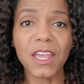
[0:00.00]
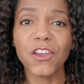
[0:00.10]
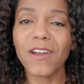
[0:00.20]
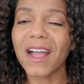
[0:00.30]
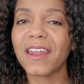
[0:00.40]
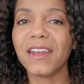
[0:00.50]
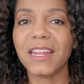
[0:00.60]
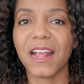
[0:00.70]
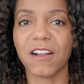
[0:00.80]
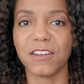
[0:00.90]
you're not going to
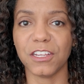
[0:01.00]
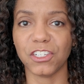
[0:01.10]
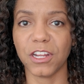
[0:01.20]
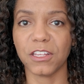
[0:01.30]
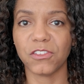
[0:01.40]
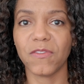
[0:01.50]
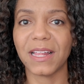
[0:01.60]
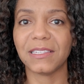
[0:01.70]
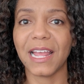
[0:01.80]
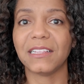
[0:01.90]
need air conditioning. So
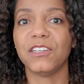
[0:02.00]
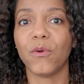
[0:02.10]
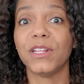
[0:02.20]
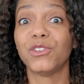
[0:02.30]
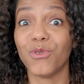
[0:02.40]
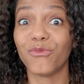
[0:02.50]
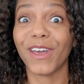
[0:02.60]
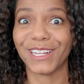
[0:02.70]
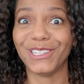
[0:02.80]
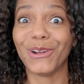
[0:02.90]
that's likely going to
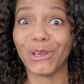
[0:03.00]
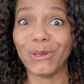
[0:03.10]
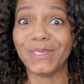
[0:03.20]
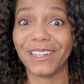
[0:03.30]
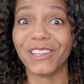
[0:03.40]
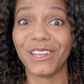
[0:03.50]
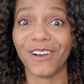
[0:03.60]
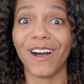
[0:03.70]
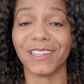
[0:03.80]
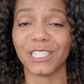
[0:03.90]
affect your utility
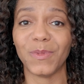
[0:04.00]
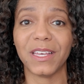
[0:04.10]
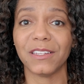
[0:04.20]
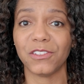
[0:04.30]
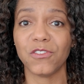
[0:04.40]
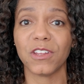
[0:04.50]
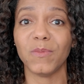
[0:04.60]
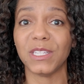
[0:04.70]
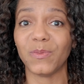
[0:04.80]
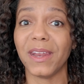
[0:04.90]
costs because you can
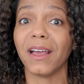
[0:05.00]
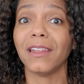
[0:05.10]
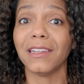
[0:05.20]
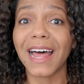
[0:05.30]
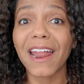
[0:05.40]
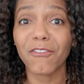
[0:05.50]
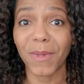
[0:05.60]
be spending a lot of